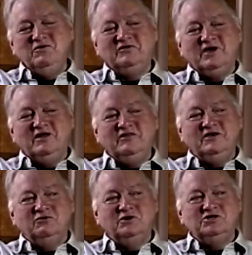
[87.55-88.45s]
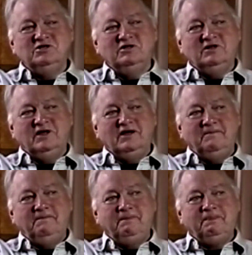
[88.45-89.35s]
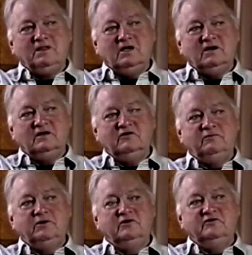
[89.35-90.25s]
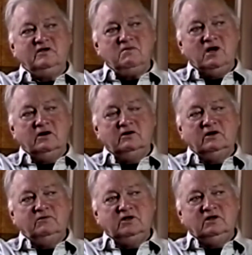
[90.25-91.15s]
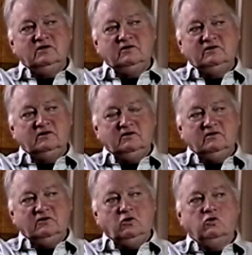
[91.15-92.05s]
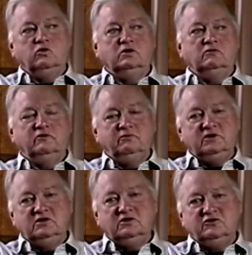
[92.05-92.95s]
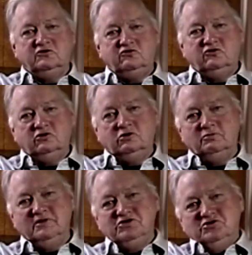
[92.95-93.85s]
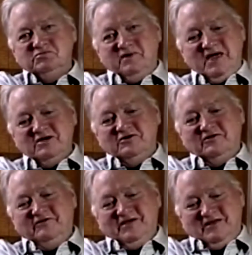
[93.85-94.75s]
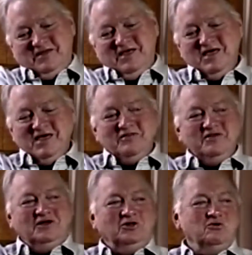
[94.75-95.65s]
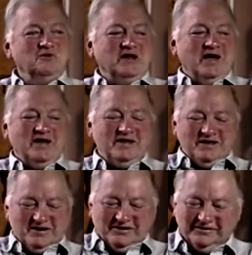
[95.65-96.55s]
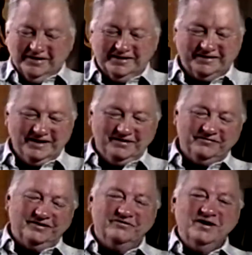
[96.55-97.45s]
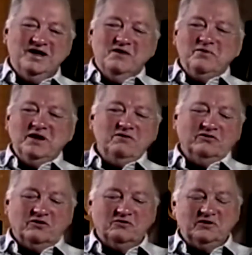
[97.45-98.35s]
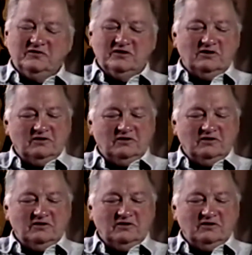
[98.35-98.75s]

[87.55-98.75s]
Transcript: kind of the original conspiracy monger. I mean, the whole world was being controlled by the Jewish bankers and the Illuminati and all that kind of stuff. But he was always,